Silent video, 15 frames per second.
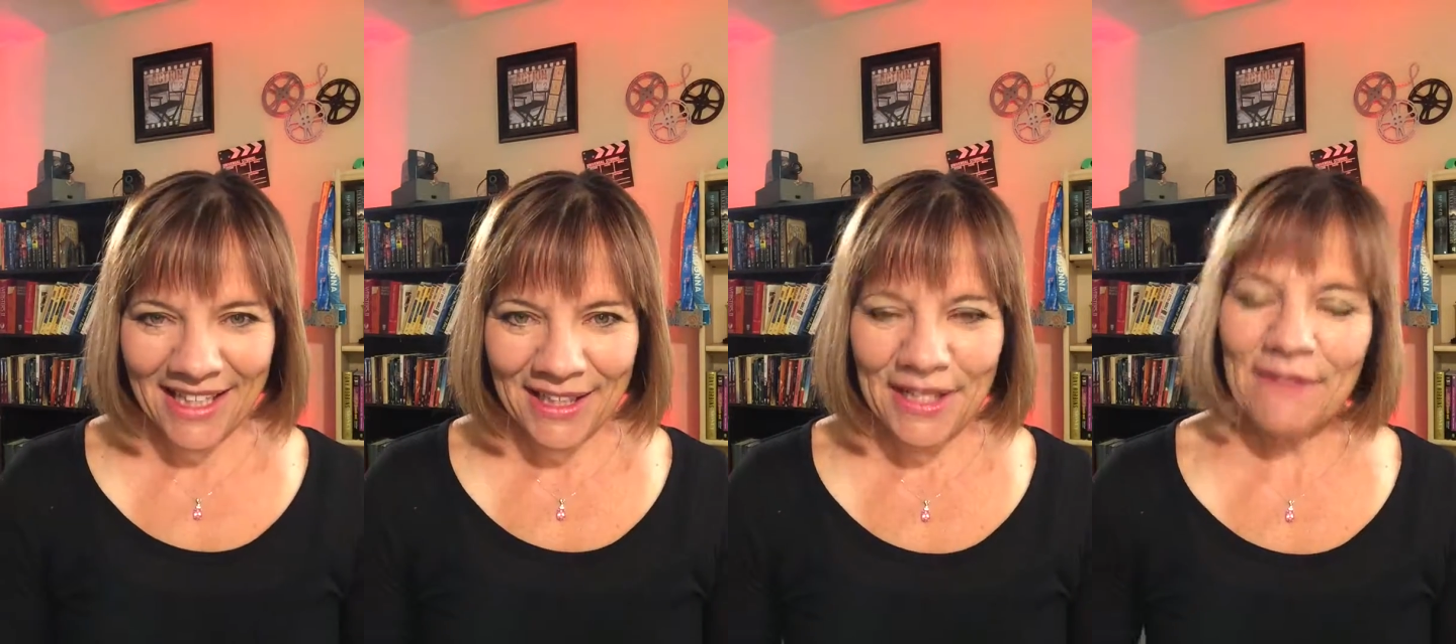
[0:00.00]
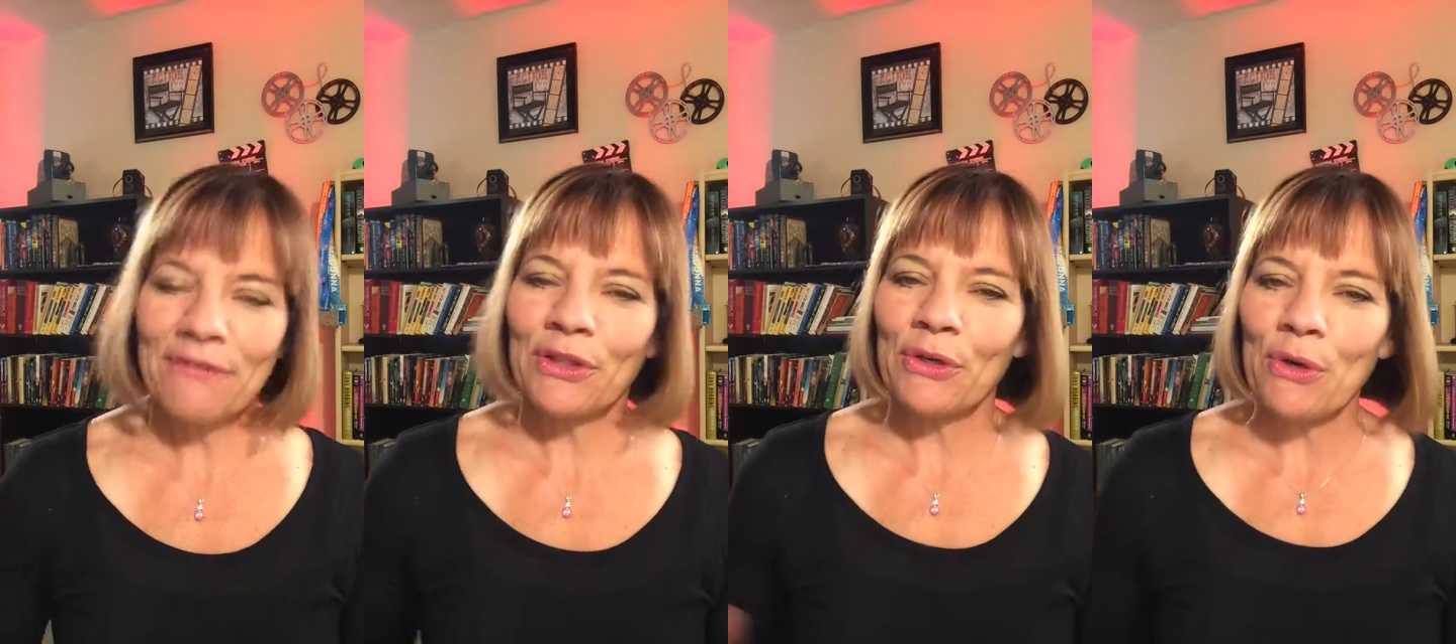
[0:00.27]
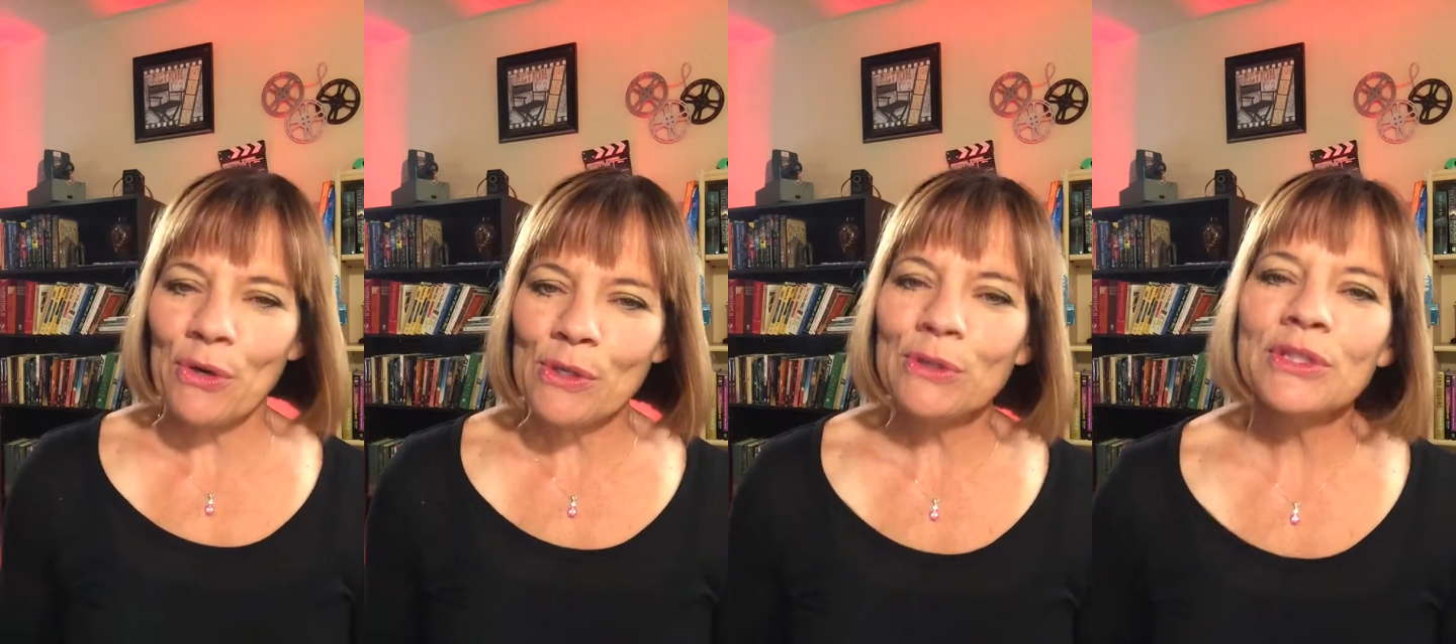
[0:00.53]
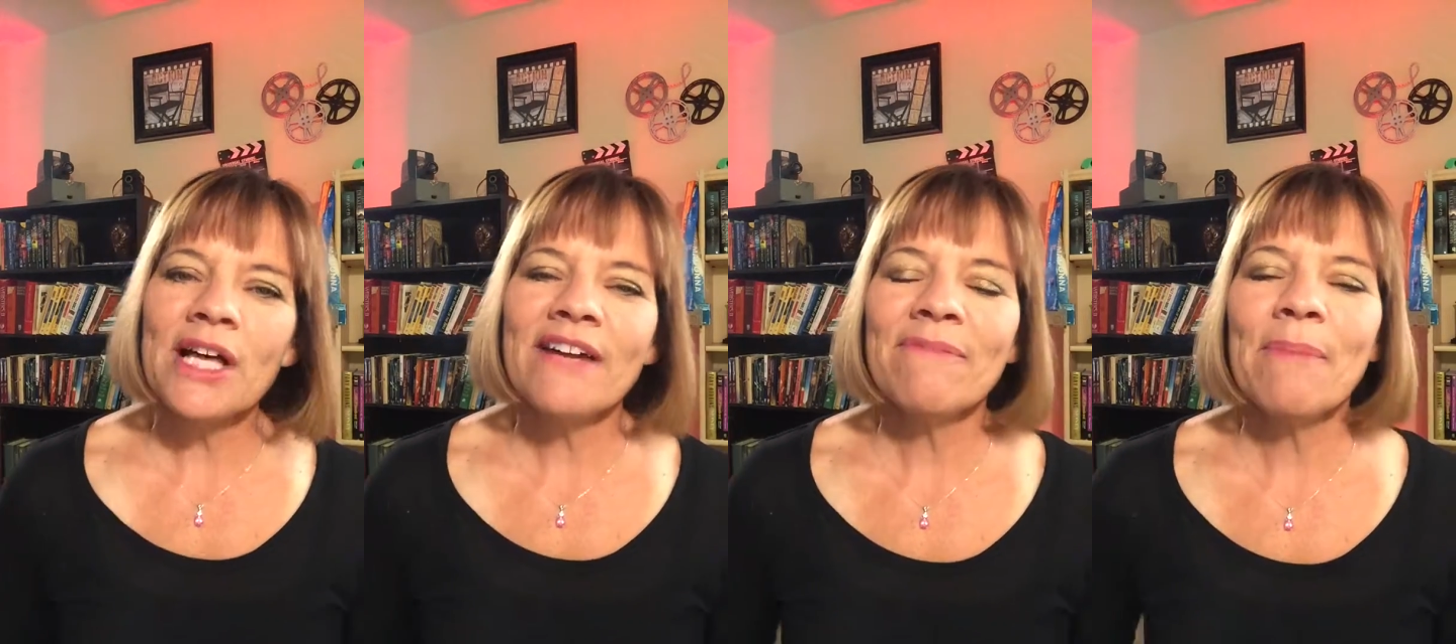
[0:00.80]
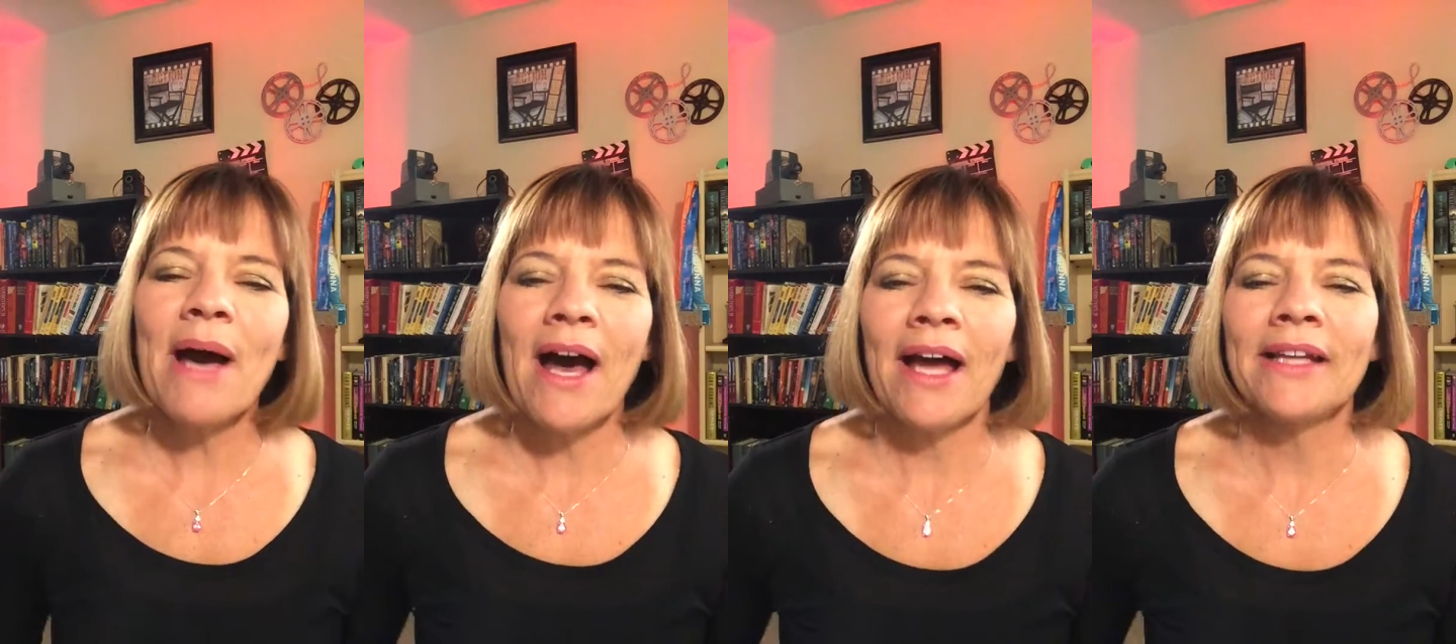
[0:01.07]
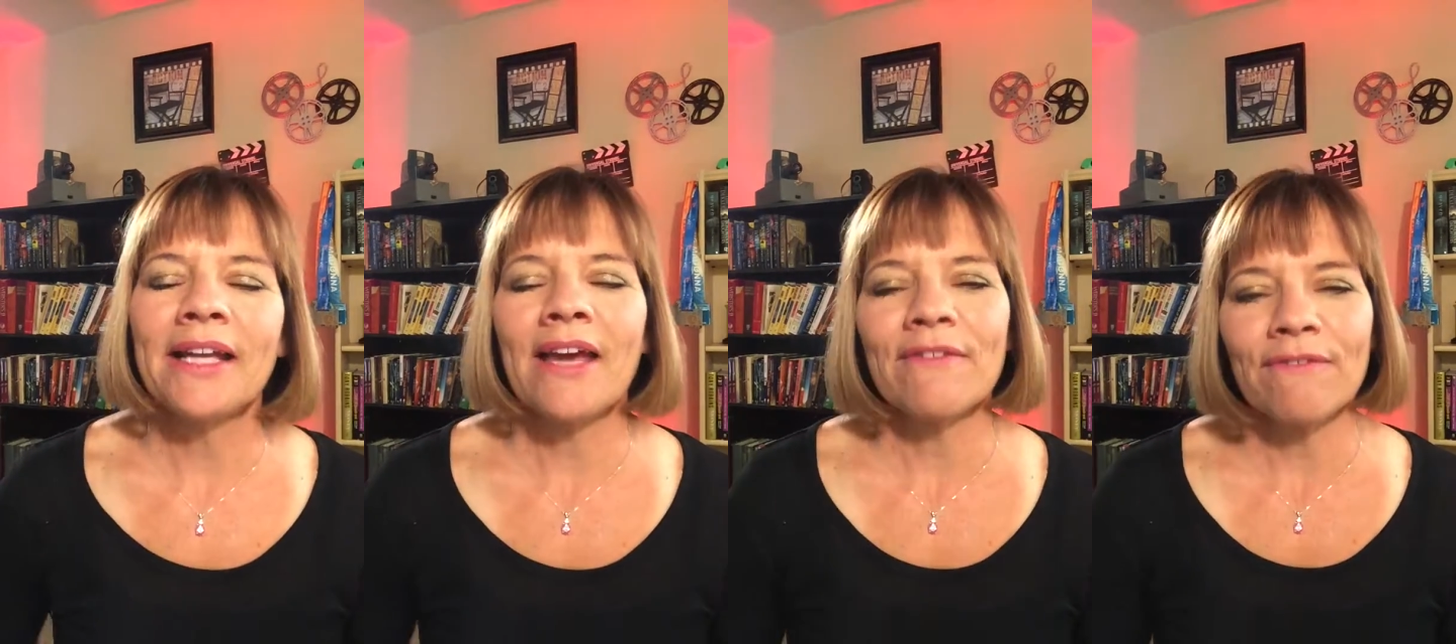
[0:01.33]
left their old life
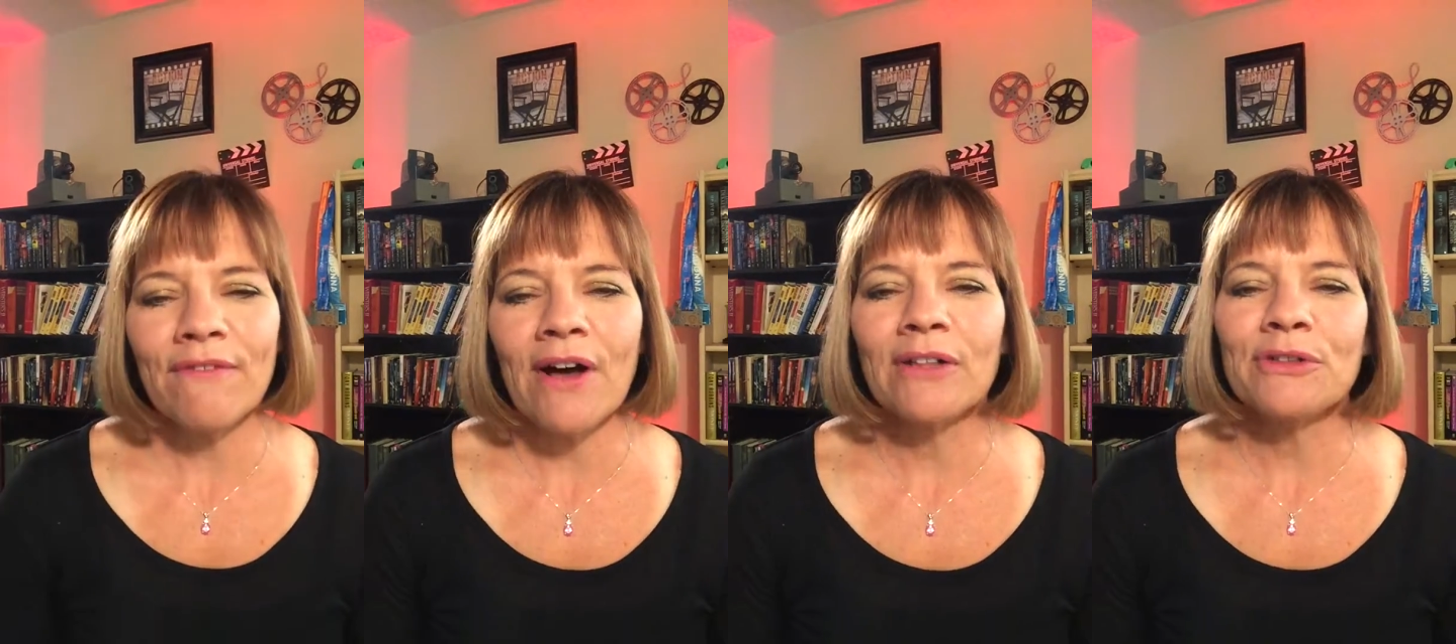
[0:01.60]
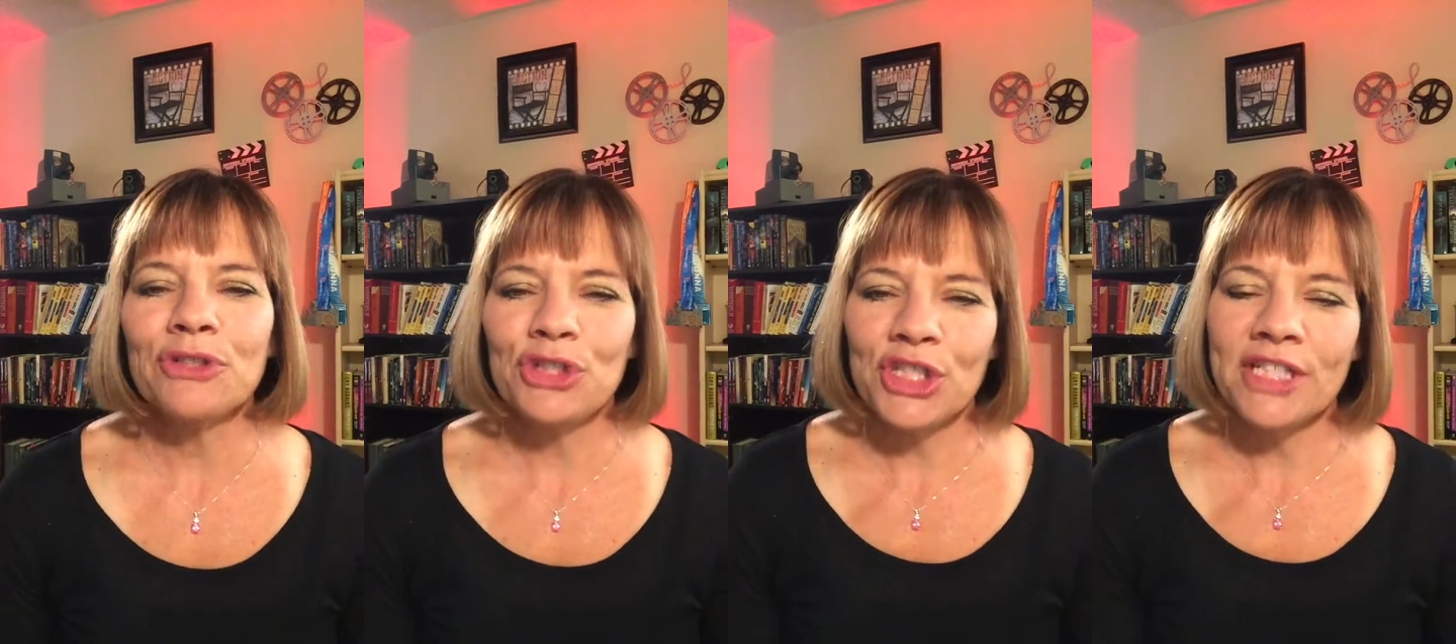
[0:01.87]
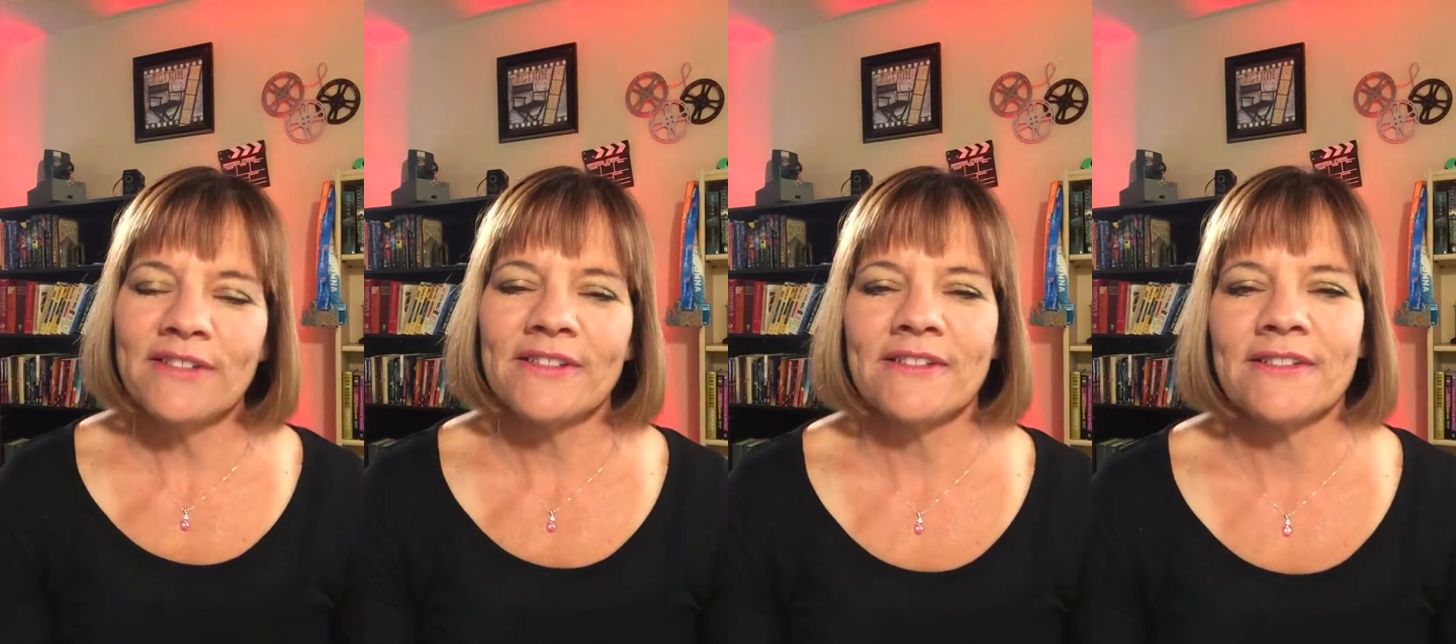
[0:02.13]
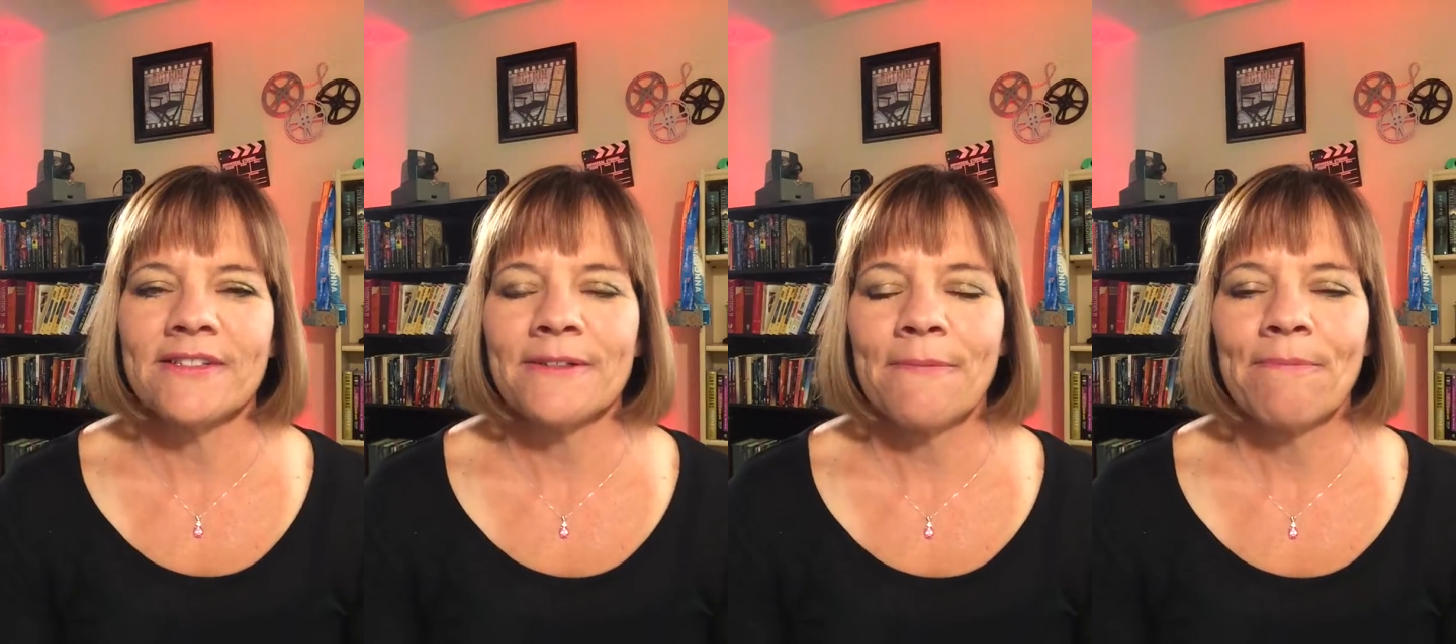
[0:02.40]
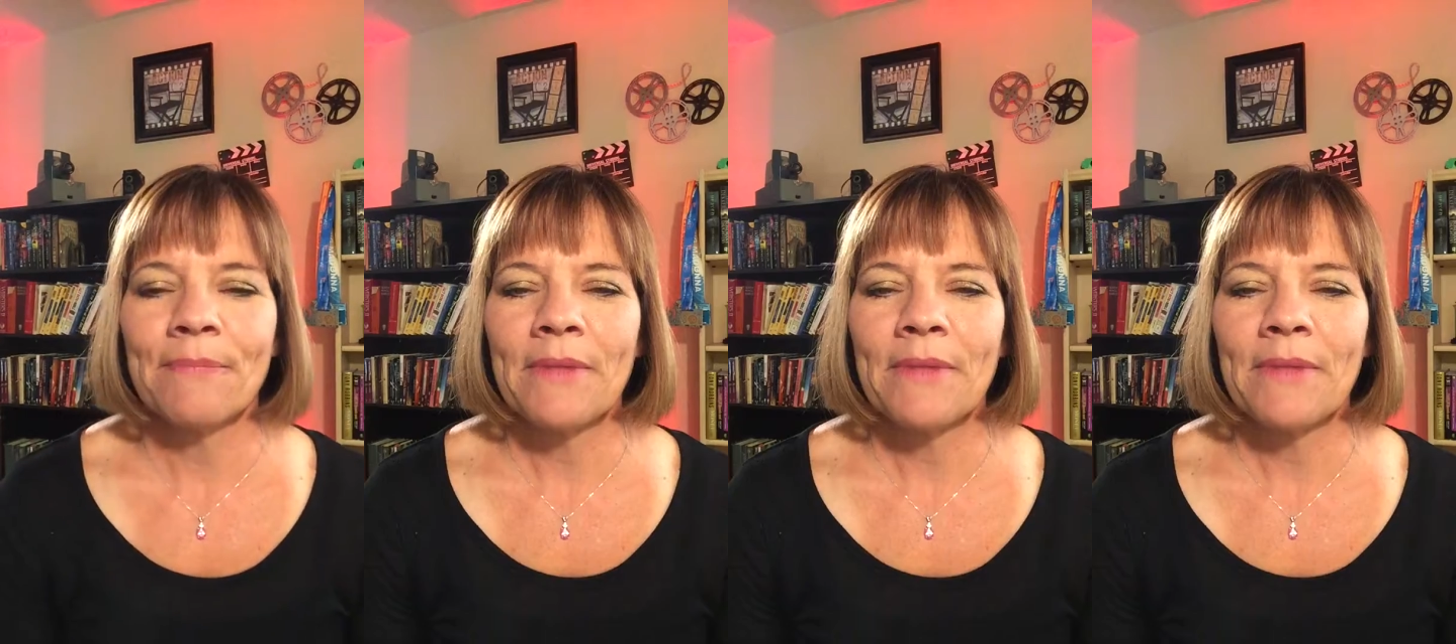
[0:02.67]
behind and followed Jesus.